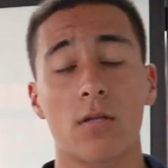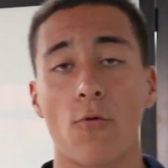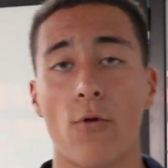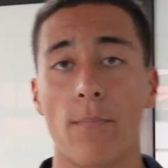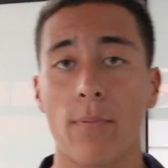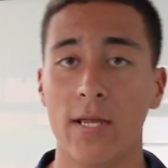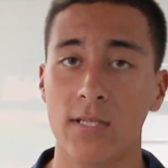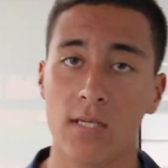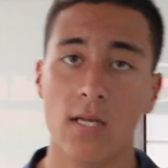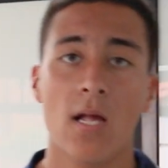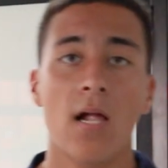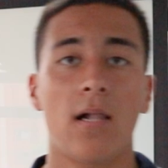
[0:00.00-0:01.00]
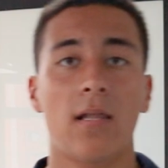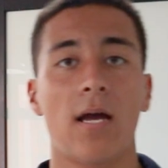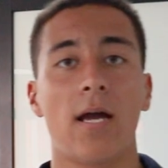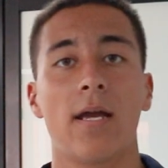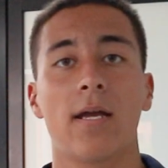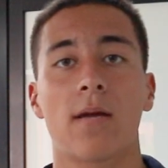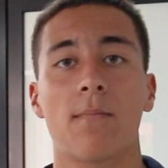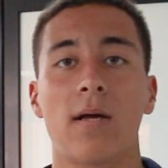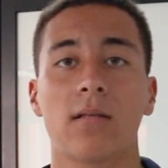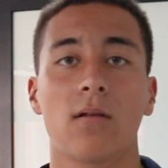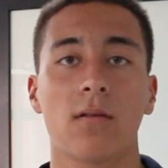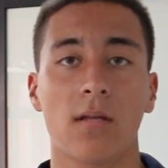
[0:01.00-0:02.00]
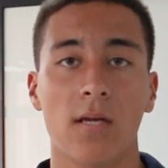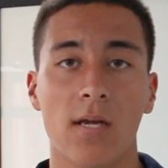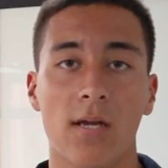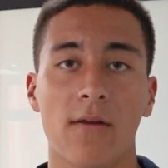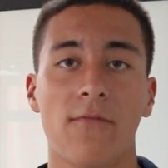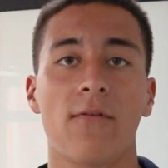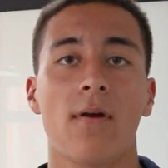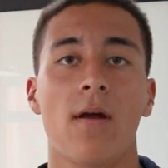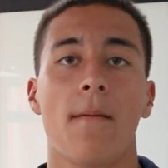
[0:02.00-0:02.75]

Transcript: there were plenty, like Matplotlib,